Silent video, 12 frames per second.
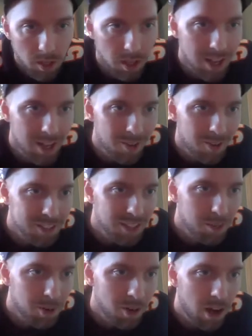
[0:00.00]
What's
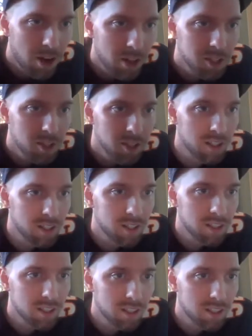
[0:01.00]
up, bro? How you doing?